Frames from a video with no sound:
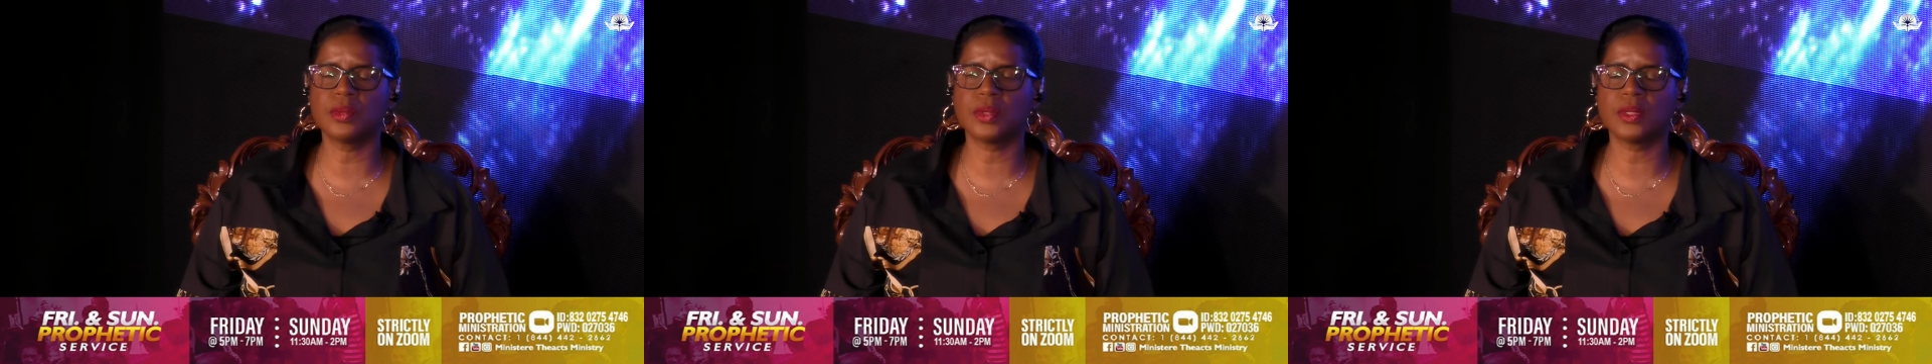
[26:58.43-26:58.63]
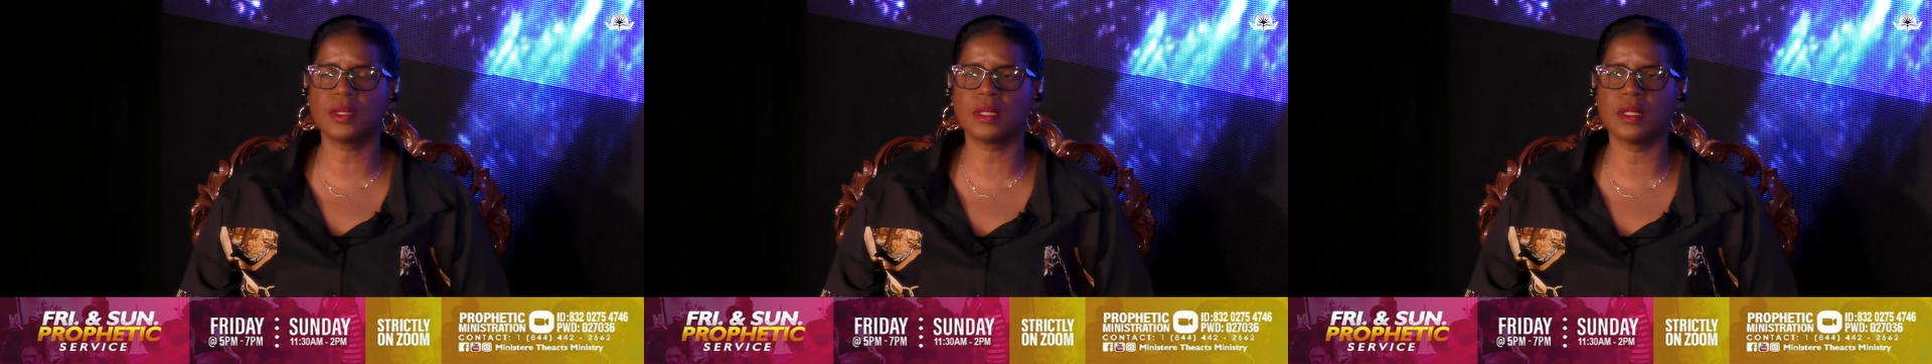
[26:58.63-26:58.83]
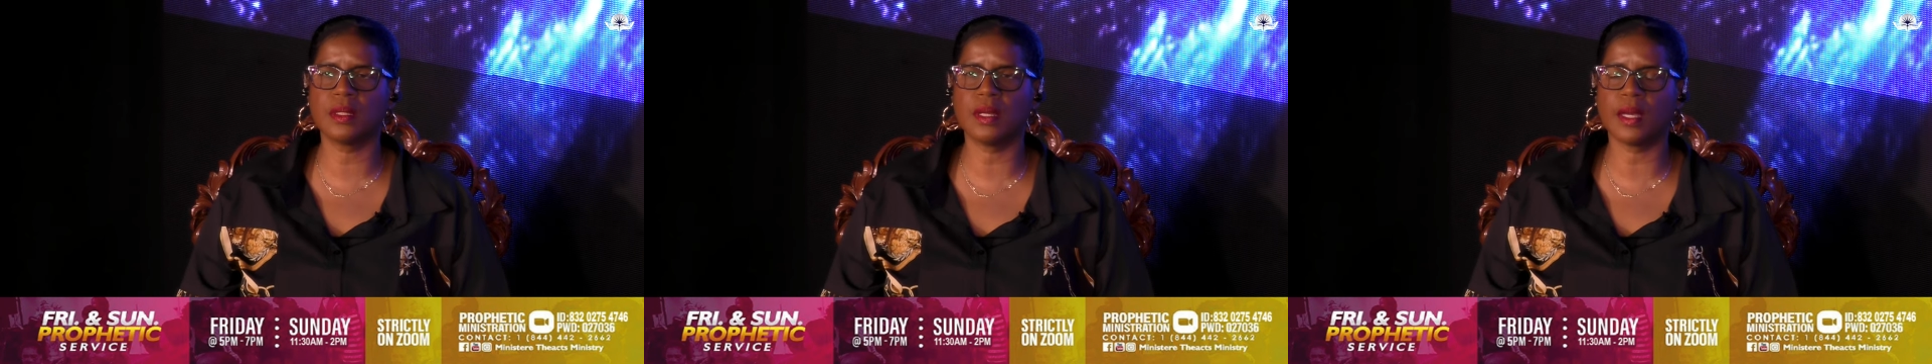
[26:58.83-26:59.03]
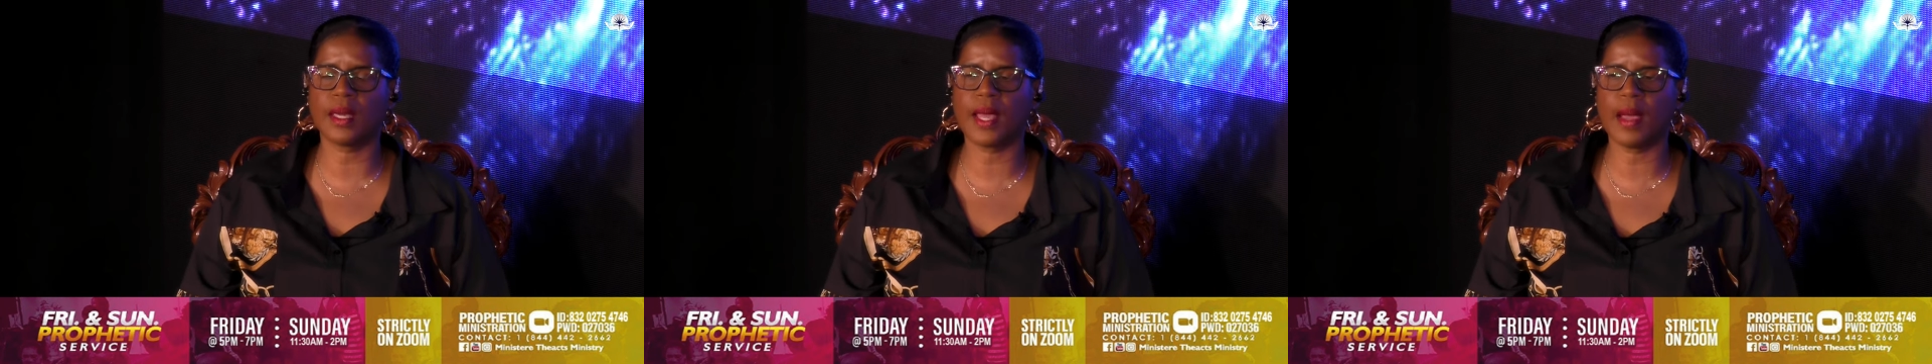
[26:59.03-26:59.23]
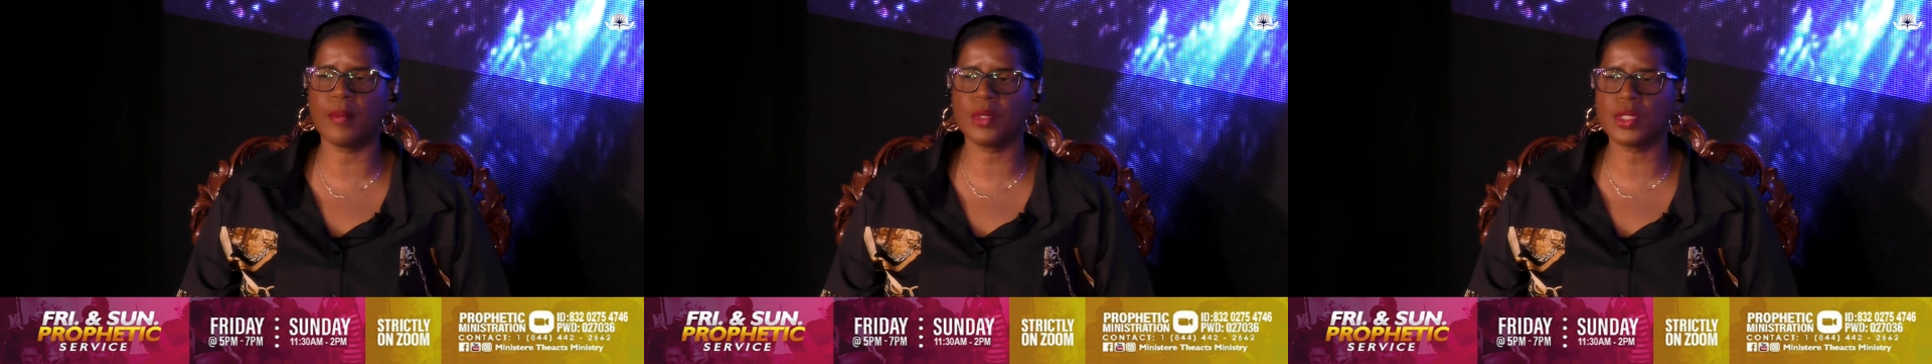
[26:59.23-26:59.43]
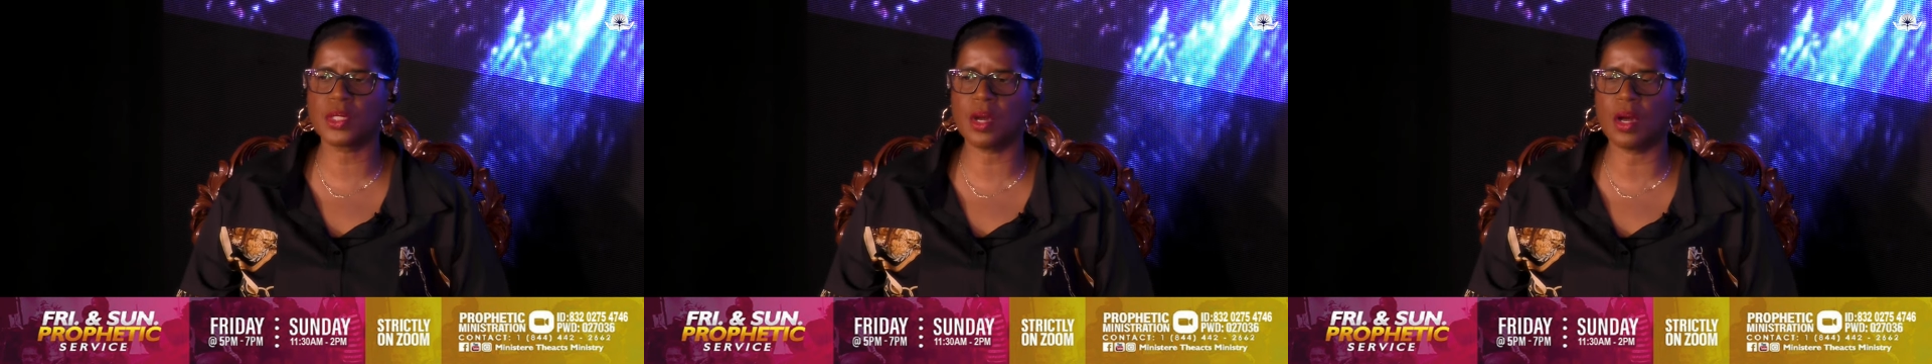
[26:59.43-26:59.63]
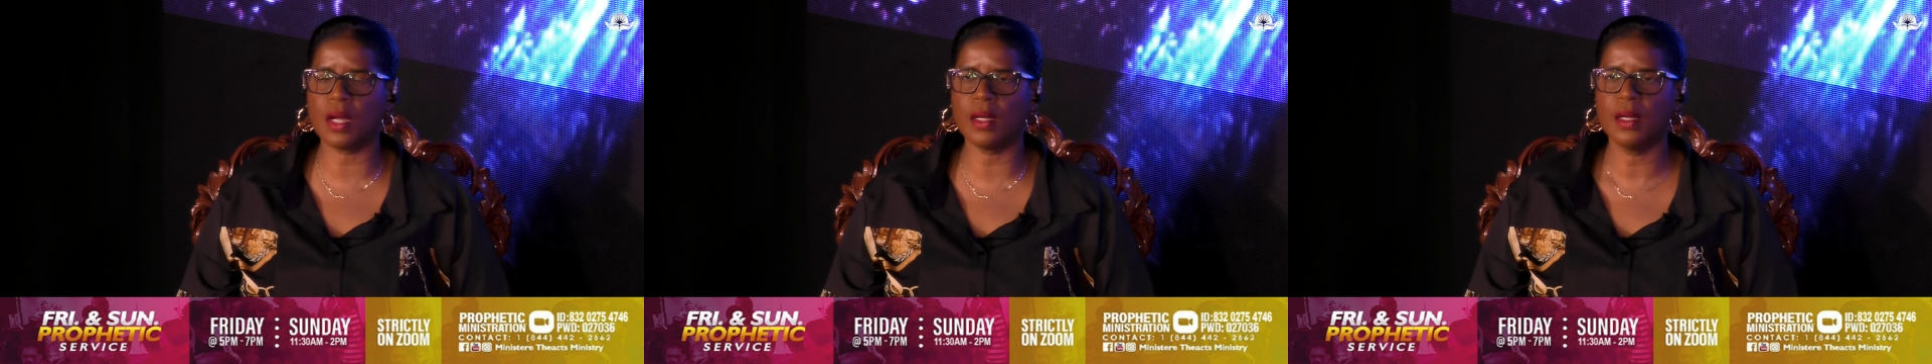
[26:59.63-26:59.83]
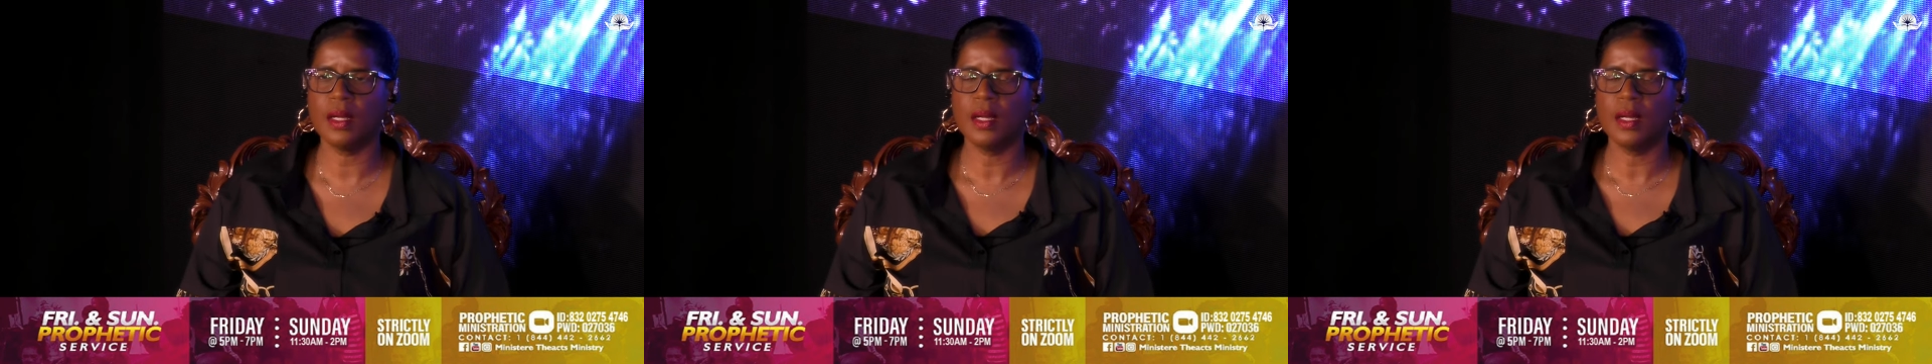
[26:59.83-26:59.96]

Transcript: to turn your cameras on.